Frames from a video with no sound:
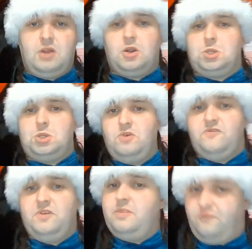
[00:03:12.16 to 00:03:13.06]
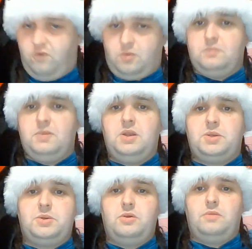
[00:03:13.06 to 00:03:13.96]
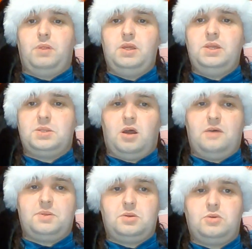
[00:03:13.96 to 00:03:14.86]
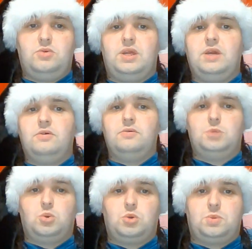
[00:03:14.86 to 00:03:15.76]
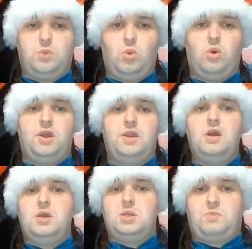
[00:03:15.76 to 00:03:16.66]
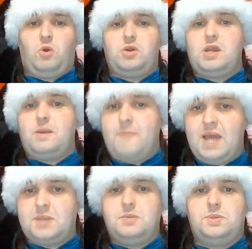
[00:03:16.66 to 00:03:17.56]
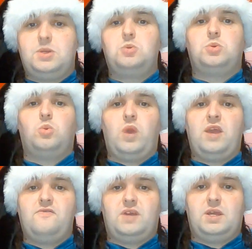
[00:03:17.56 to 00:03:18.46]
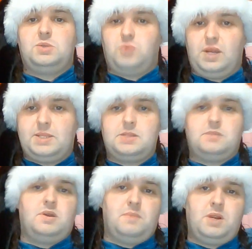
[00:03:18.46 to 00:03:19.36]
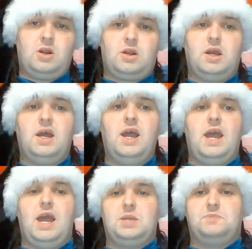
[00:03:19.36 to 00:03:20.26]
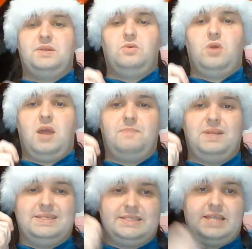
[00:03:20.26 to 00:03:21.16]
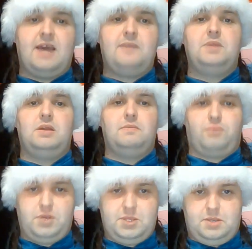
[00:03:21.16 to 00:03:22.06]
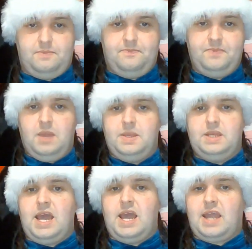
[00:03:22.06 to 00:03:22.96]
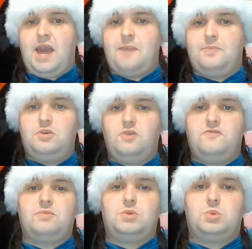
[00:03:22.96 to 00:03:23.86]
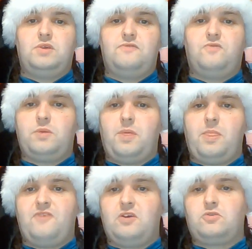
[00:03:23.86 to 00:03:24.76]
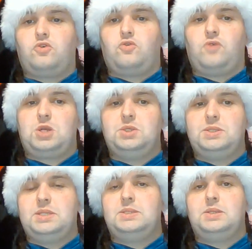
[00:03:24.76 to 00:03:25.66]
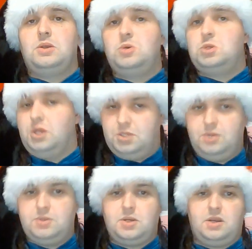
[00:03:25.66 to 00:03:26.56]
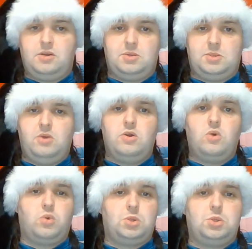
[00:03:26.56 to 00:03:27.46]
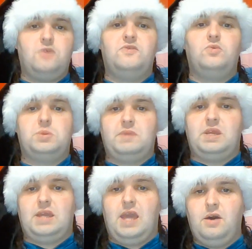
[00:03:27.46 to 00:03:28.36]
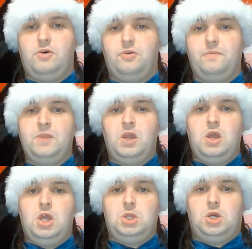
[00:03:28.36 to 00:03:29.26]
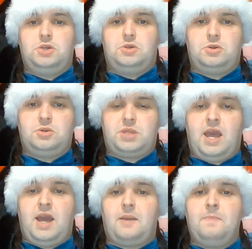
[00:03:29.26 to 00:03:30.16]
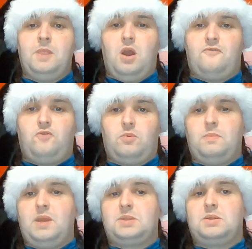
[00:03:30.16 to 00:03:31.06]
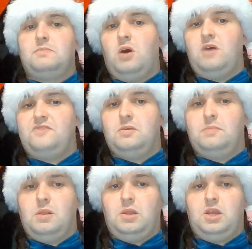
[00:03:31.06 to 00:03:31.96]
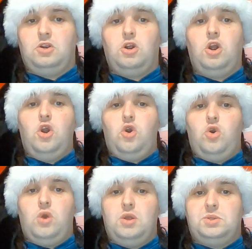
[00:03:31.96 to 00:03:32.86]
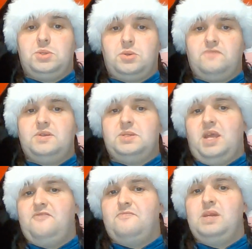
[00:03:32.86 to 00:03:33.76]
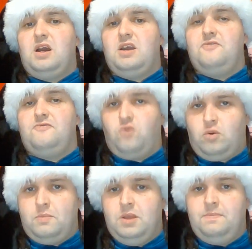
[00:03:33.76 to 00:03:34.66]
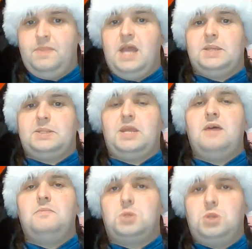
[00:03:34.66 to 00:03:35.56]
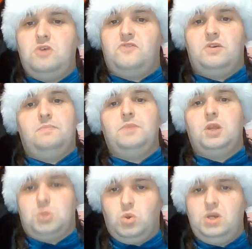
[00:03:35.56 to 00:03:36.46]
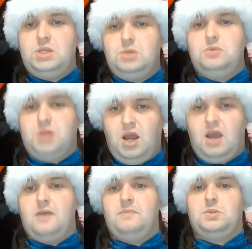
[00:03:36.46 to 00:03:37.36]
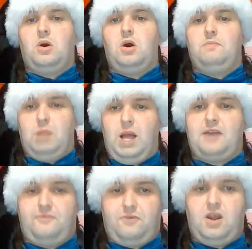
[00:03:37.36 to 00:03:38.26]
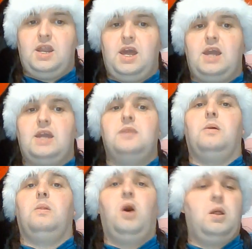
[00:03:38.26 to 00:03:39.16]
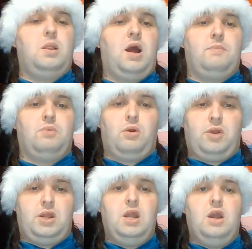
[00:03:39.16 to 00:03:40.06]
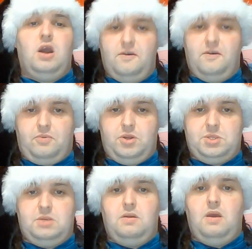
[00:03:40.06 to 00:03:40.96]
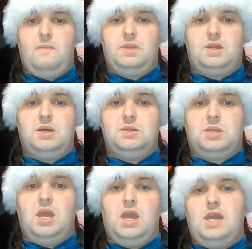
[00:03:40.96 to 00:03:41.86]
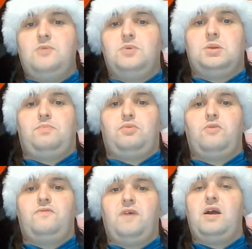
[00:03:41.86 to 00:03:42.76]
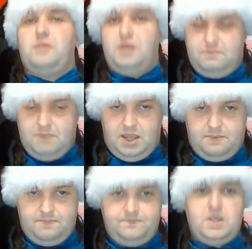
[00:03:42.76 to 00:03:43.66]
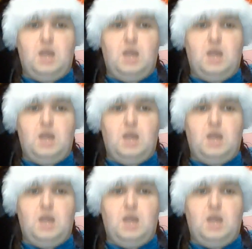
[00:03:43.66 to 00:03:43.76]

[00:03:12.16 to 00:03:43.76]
Derek Chauvin, the former Minnesota police officer who killed George Floyd, sparking a massive social wave against racism in America, had been stabbed in prison. The attack happened November 24th at the Federal Corrections Institution in Tucson, Arizona, where Chauvin was being held. John Terskak, a former Mexican Mafia leader who had served as an FBI informant, stabbed Chauvin 22 times on Black Friday in the law library of the prison because he was a profile inmate.